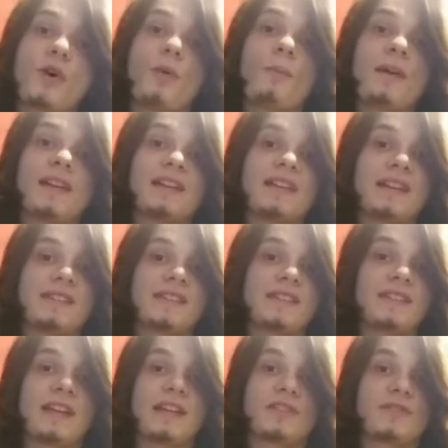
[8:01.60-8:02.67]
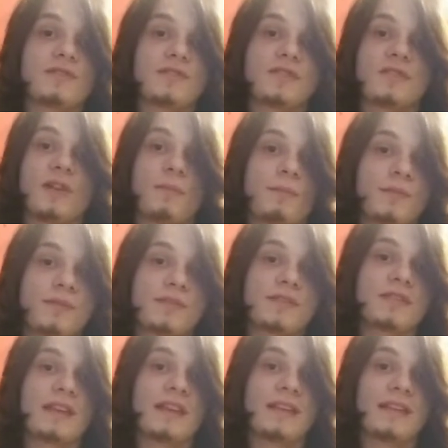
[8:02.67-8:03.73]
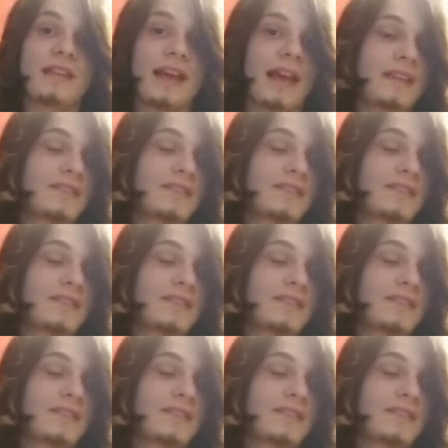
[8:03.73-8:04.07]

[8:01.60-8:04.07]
many designations and numbers that